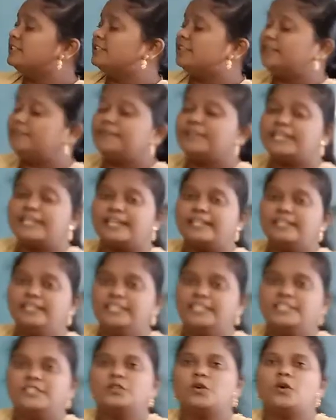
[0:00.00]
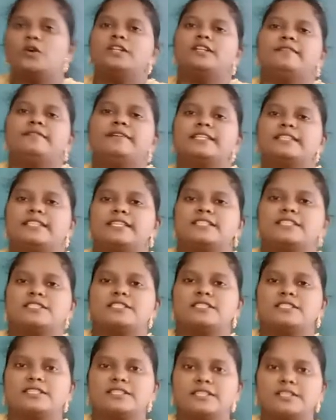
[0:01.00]
living and non-living
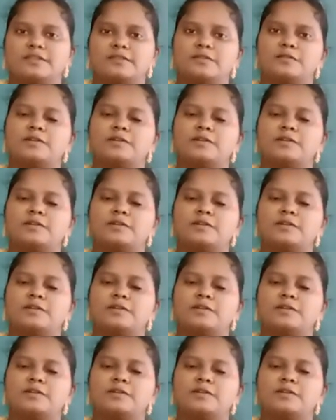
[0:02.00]
things.